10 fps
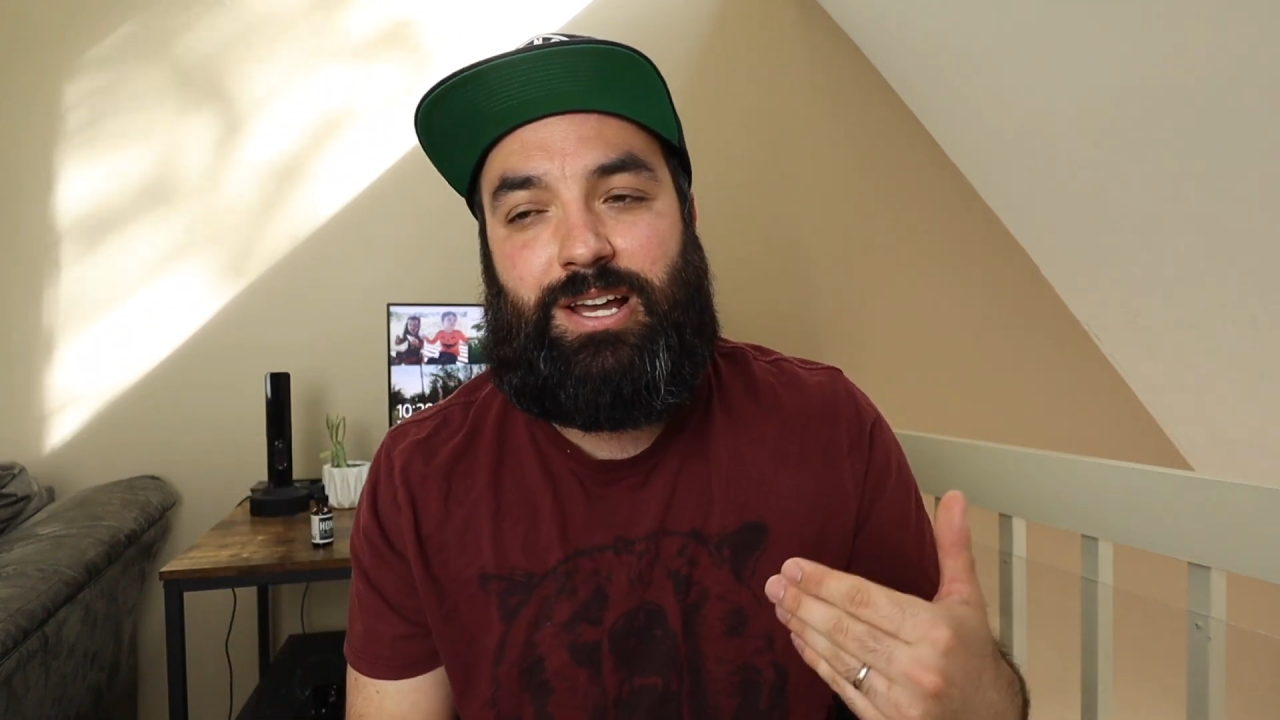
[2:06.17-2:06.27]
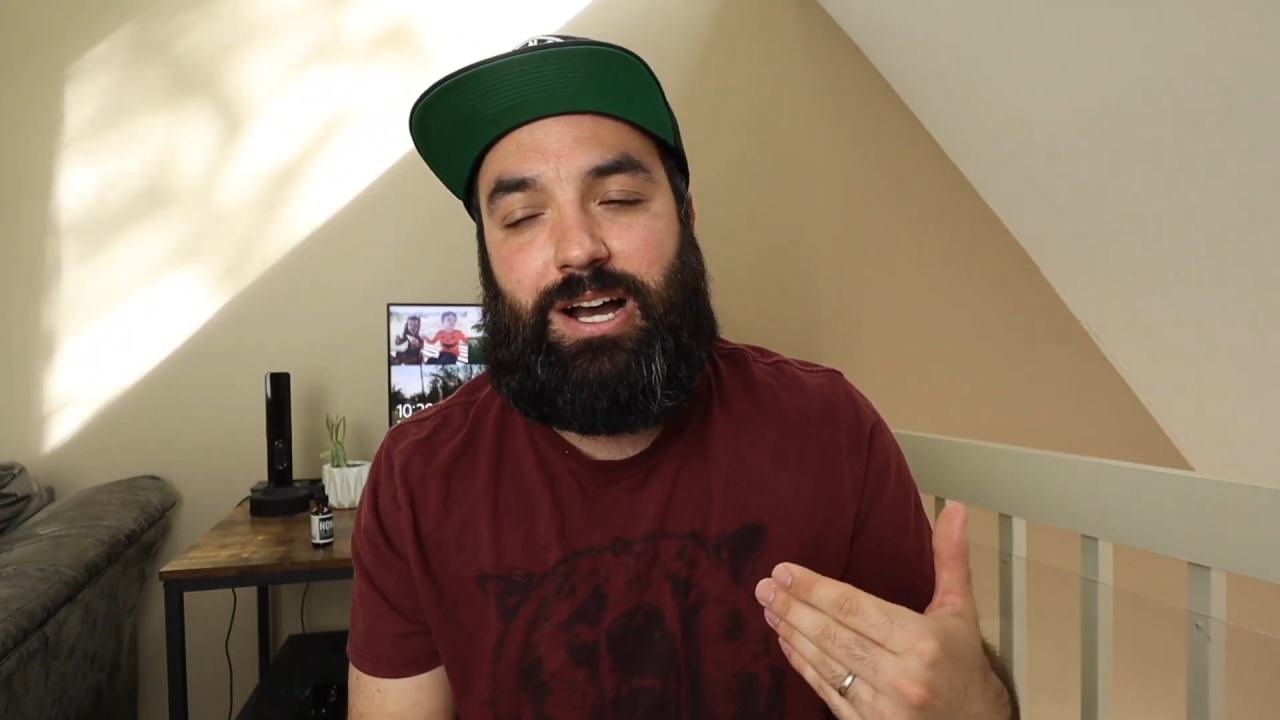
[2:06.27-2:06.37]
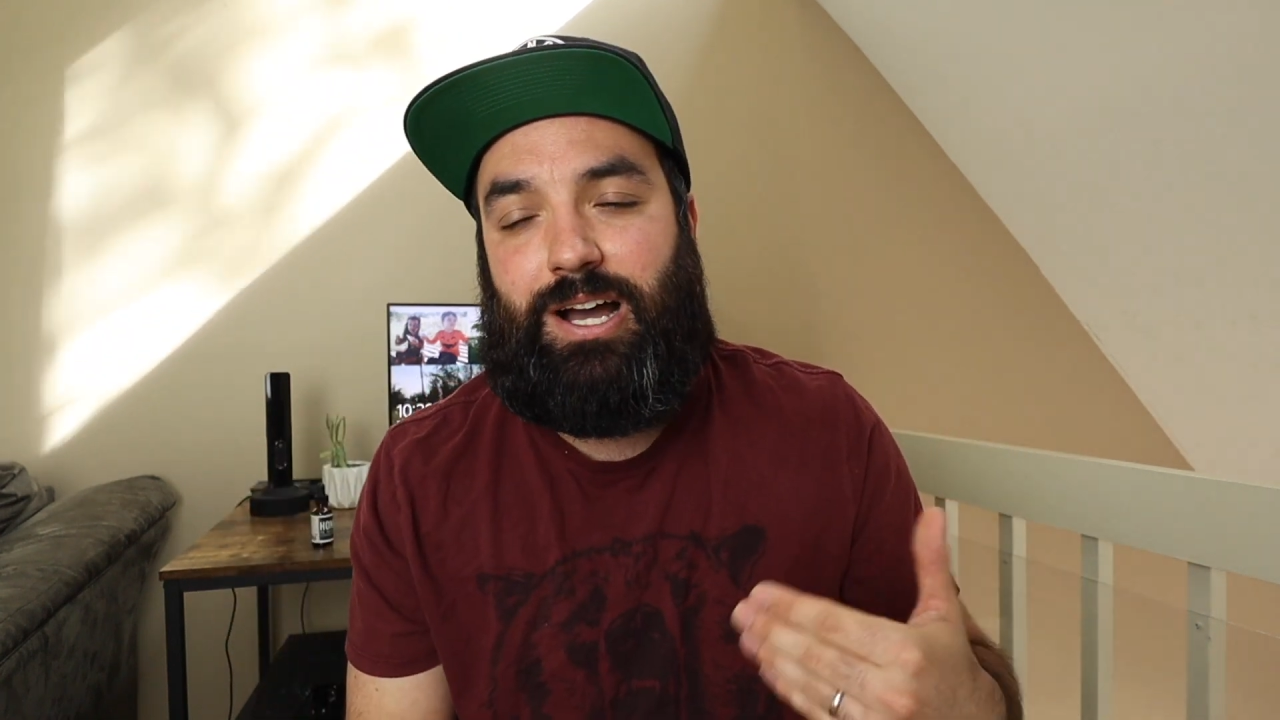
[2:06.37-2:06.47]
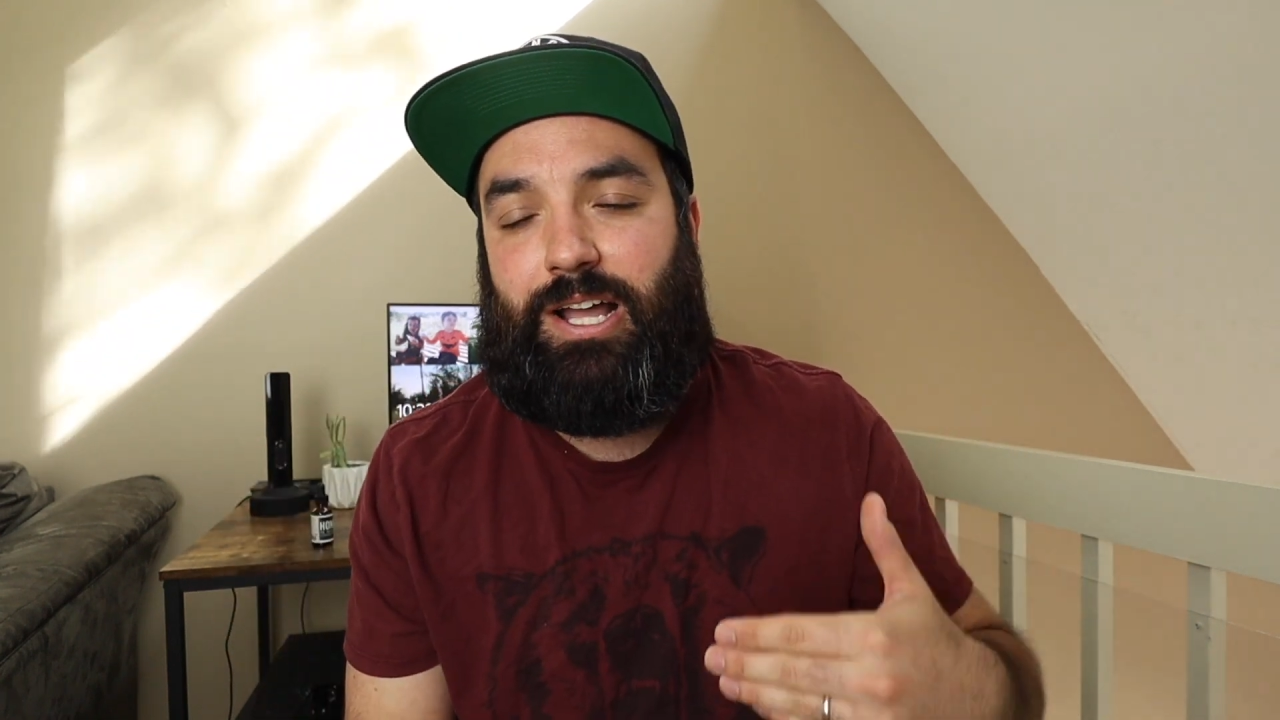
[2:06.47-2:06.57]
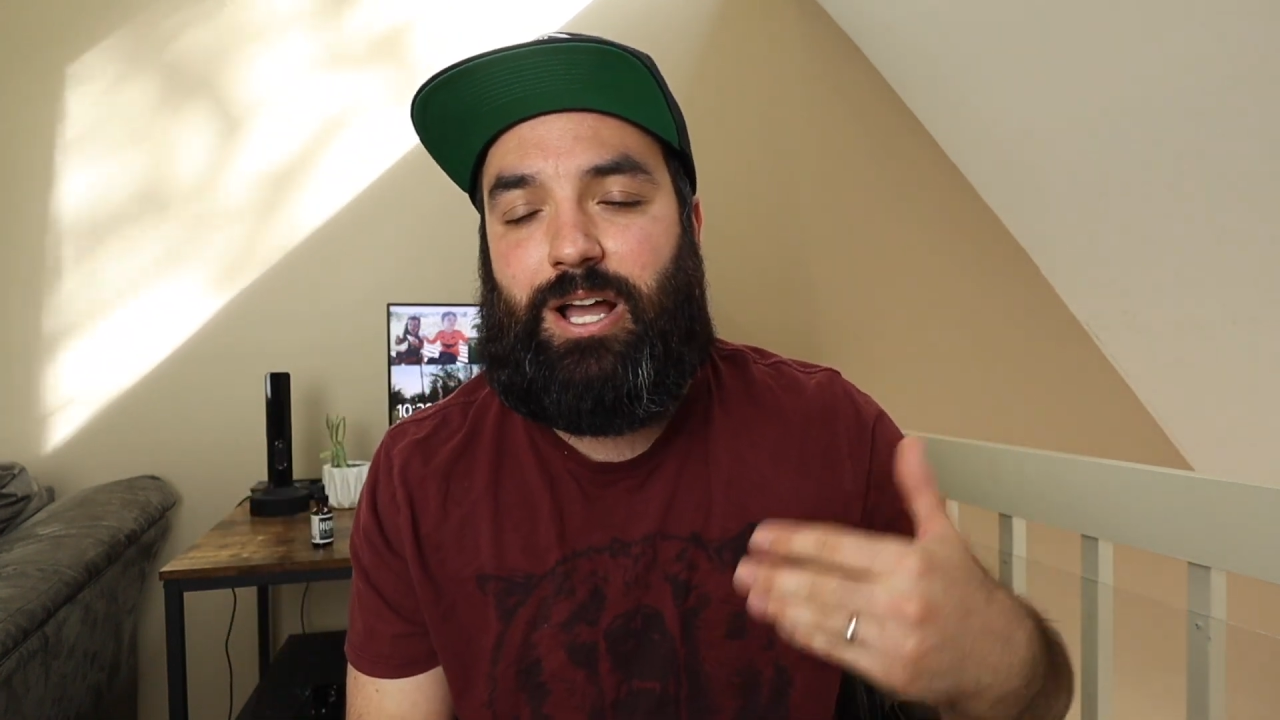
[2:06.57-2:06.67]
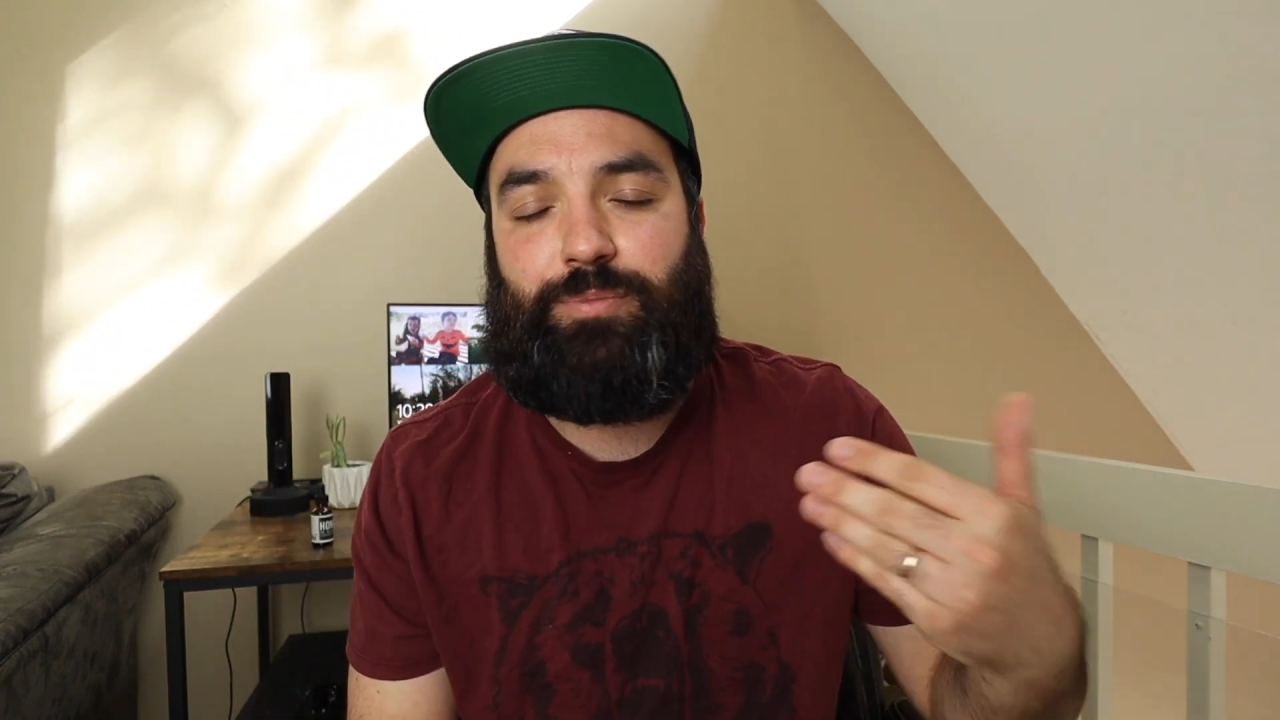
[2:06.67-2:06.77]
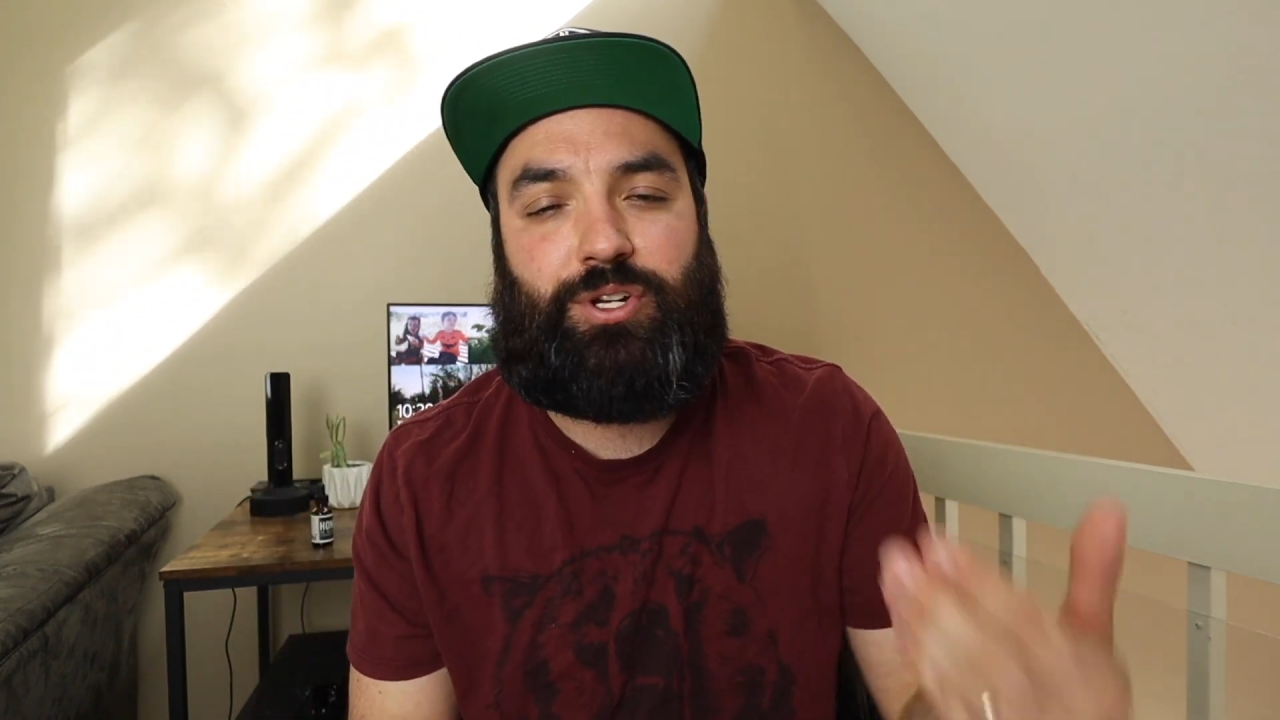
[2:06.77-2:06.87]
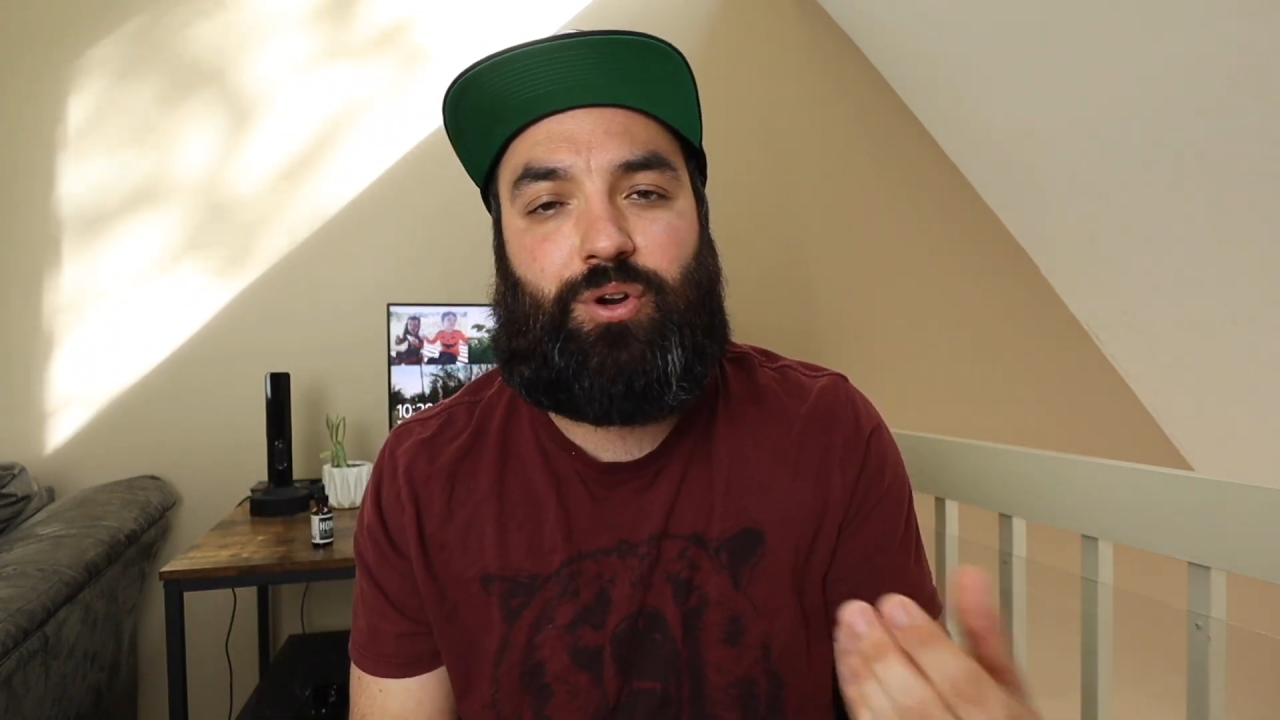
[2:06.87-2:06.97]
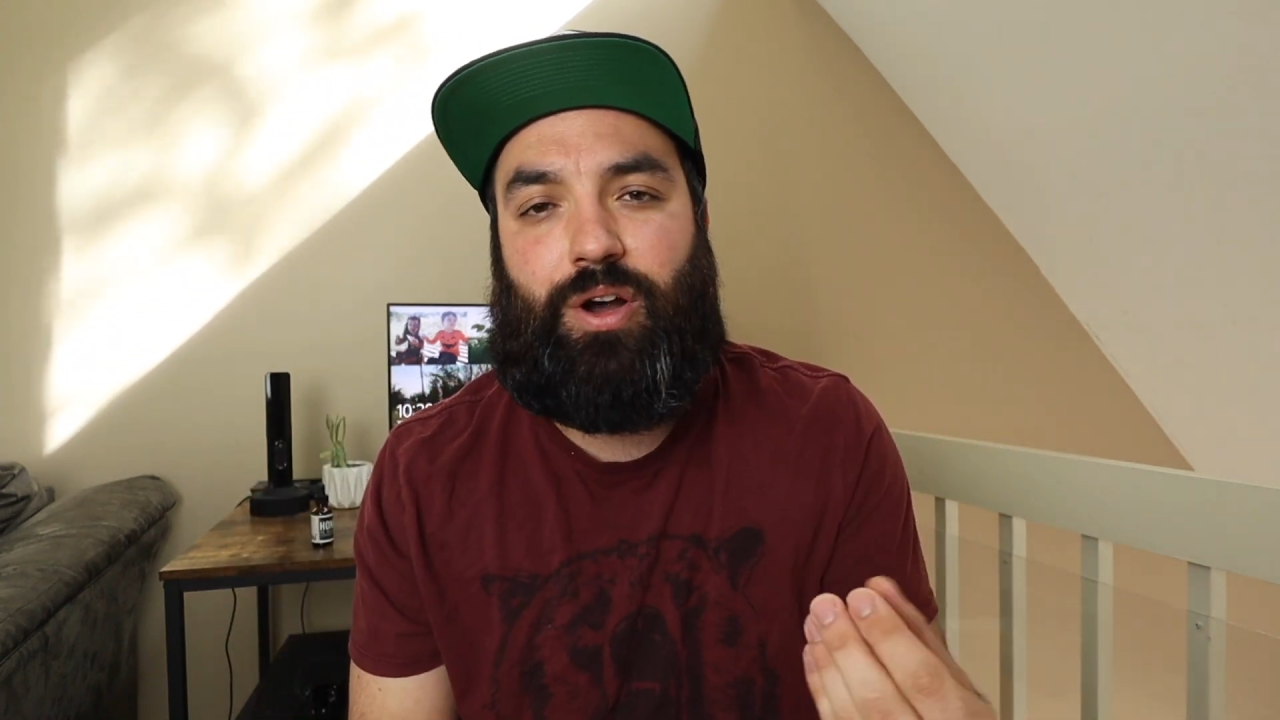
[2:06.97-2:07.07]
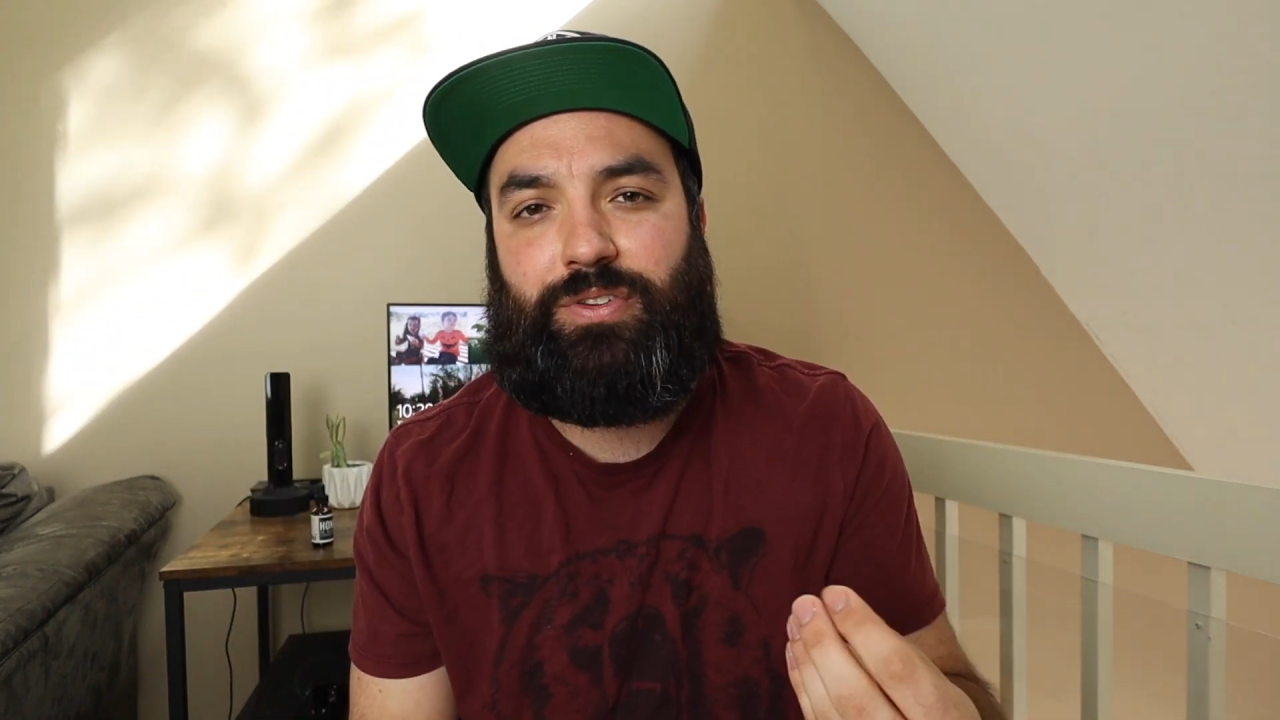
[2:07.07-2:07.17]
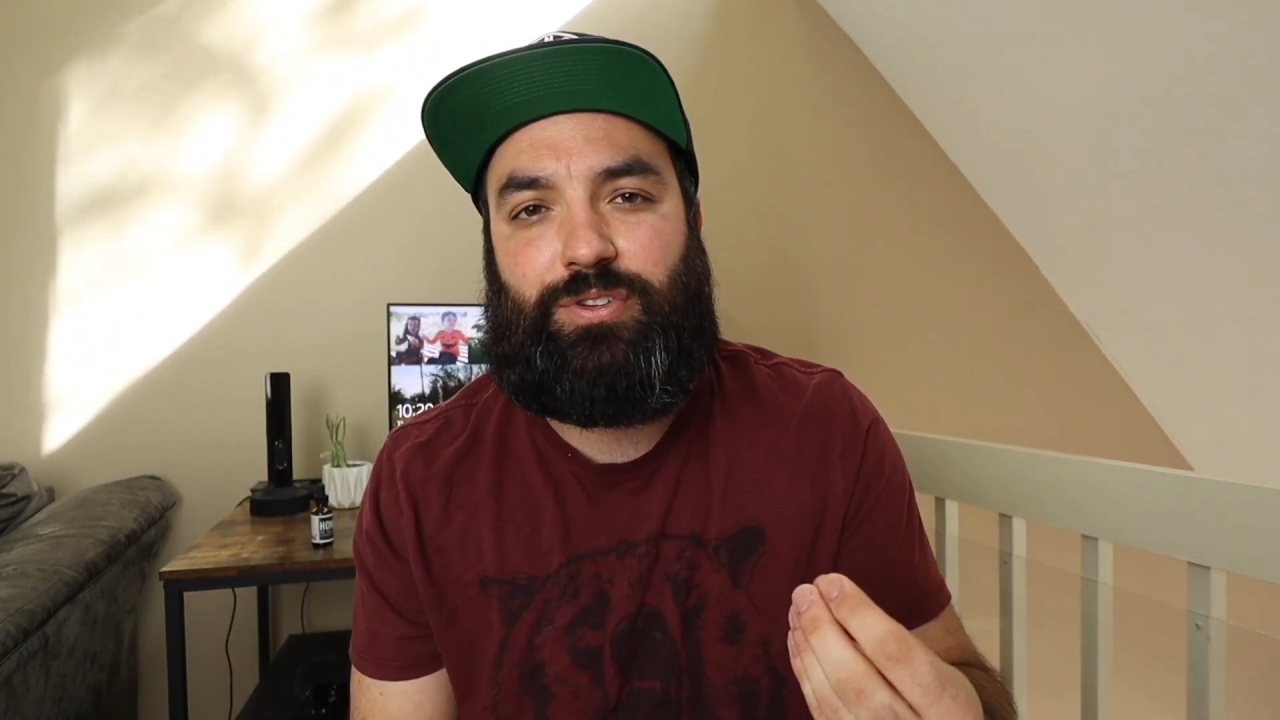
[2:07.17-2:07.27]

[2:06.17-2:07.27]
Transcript: uh, it comes across